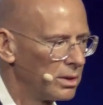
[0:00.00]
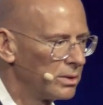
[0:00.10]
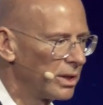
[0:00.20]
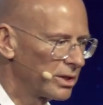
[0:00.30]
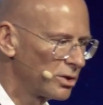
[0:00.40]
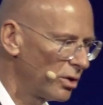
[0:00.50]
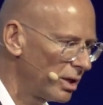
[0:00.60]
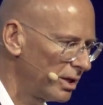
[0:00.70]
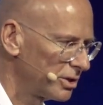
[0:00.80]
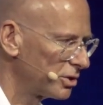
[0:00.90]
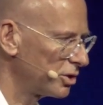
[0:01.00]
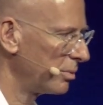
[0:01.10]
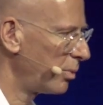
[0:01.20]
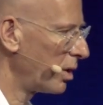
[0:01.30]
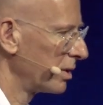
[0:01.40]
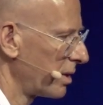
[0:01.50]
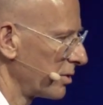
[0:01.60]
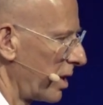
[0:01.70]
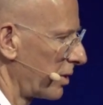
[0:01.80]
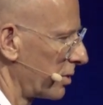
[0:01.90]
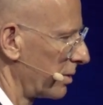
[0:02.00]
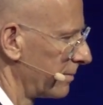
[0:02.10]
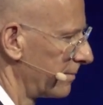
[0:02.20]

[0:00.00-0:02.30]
There is no relationship, only transaction.